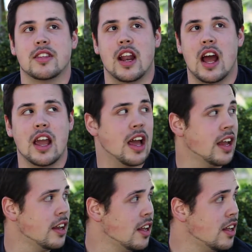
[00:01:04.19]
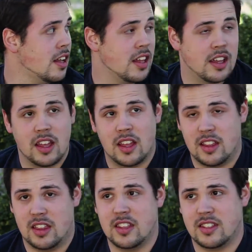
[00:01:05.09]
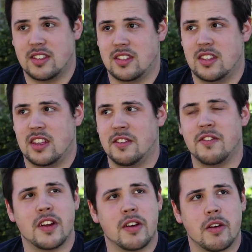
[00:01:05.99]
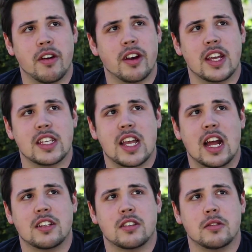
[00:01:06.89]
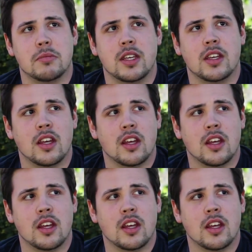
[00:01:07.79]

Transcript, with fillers: that I had this inferiority attached to me.